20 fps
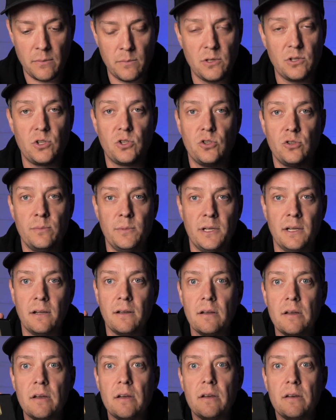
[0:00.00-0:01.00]
I'm
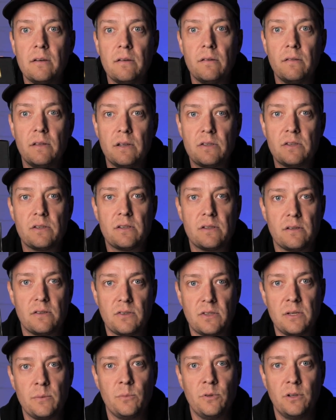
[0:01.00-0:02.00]
assuming this is a
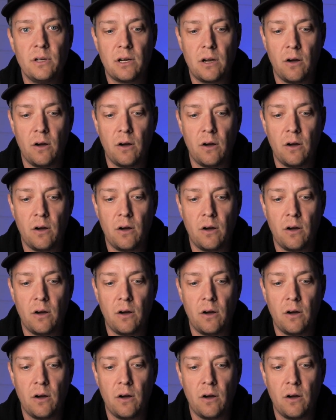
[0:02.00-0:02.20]
similar